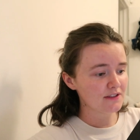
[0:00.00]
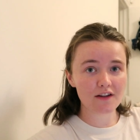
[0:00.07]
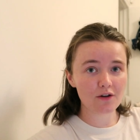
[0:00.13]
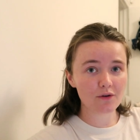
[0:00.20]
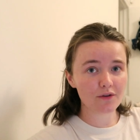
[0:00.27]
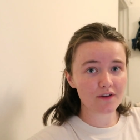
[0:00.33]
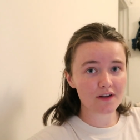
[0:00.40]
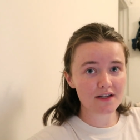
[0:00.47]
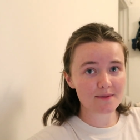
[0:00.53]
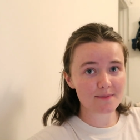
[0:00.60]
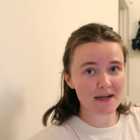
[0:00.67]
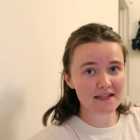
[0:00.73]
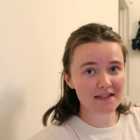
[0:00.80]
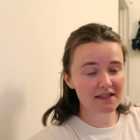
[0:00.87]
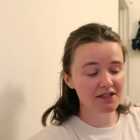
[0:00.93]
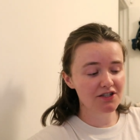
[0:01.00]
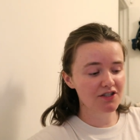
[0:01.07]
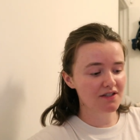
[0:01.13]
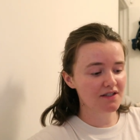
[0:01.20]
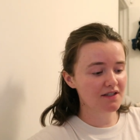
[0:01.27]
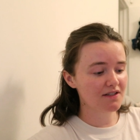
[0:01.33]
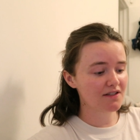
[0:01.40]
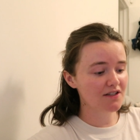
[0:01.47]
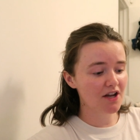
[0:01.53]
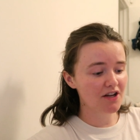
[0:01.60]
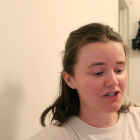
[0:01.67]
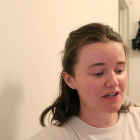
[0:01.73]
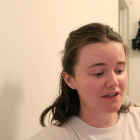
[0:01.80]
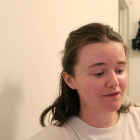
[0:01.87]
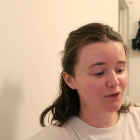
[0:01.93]
and the author is basically just
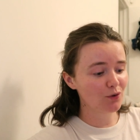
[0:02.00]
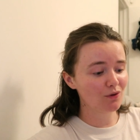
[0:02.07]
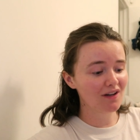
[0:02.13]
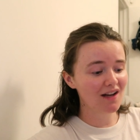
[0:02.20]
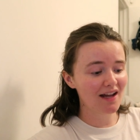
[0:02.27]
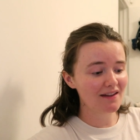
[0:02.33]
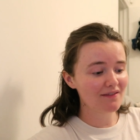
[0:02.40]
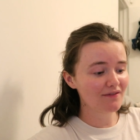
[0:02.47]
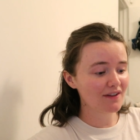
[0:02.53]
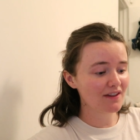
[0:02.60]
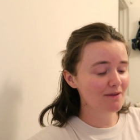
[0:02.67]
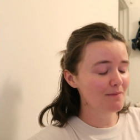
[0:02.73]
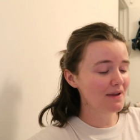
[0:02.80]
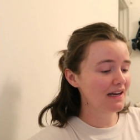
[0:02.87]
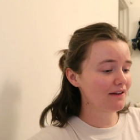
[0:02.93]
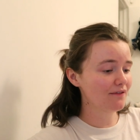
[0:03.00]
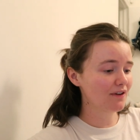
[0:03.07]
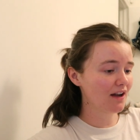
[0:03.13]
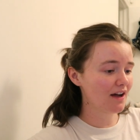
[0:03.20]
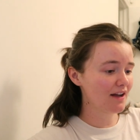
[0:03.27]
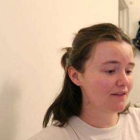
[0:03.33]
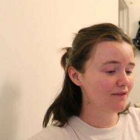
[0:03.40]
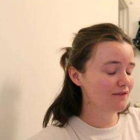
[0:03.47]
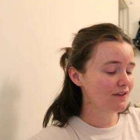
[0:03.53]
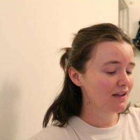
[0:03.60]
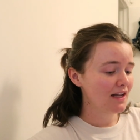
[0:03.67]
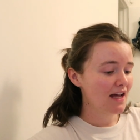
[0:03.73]
searching for life and the meaning of life